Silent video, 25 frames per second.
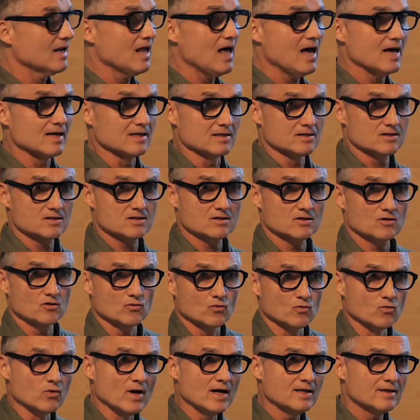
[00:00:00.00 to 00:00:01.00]
lights.
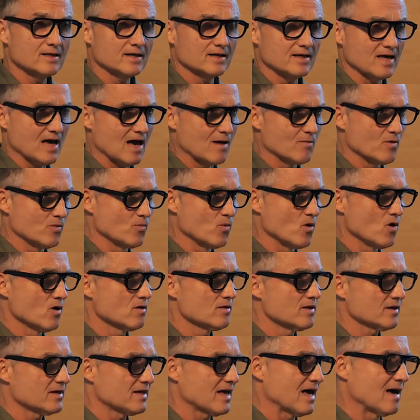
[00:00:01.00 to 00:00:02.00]
Rent the camera, borrow
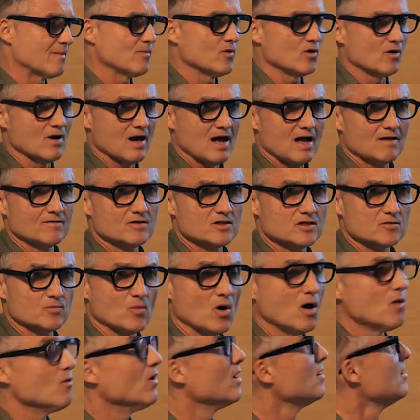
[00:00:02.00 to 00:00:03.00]
the camera, or have a
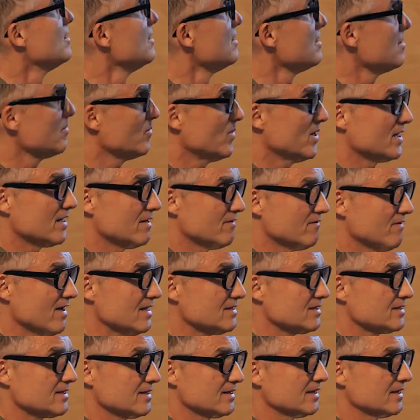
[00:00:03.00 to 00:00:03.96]
small one, but invest